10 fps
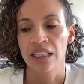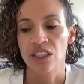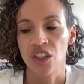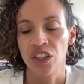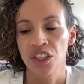I
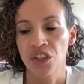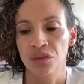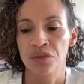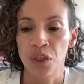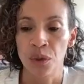started
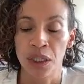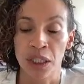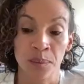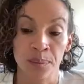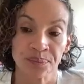to view
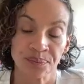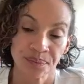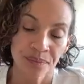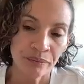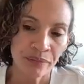it
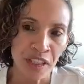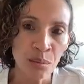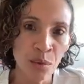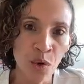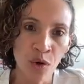
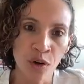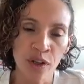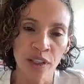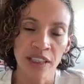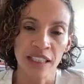
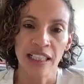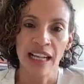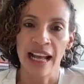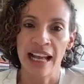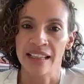more
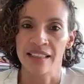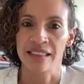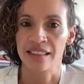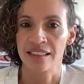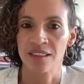
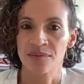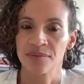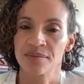as